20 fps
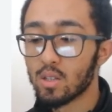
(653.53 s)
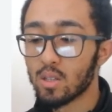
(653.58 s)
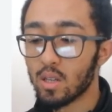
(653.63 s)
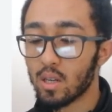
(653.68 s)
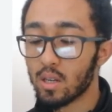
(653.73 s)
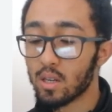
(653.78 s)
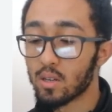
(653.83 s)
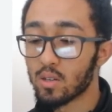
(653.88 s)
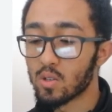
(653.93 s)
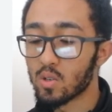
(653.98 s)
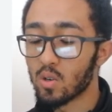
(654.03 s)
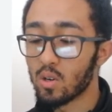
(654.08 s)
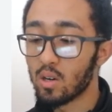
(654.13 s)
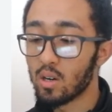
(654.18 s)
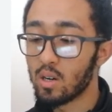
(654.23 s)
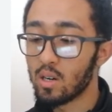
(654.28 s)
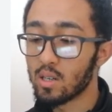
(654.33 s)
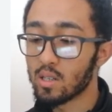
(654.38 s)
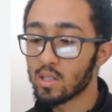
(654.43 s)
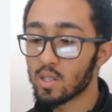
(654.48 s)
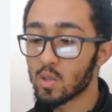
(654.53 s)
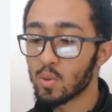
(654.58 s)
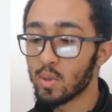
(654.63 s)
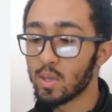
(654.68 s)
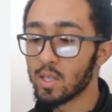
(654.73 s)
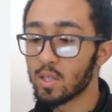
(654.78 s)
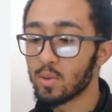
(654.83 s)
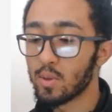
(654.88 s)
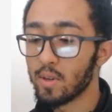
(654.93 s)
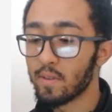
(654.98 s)
And then it's got ARK's
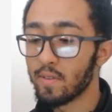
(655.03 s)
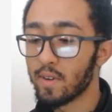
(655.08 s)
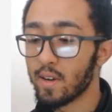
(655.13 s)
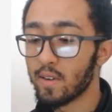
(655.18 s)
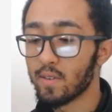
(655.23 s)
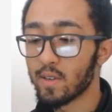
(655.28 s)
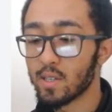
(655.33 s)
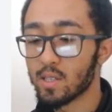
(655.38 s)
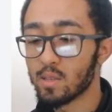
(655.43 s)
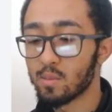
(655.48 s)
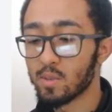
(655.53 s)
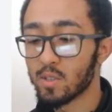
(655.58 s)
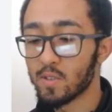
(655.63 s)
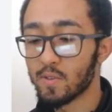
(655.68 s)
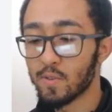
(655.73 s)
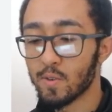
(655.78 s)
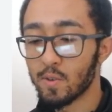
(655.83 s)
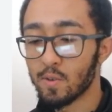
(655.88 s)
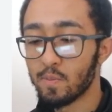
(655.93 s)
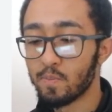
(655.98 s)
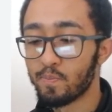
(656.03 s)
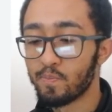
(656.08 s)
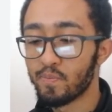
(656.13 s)
2025 estimates for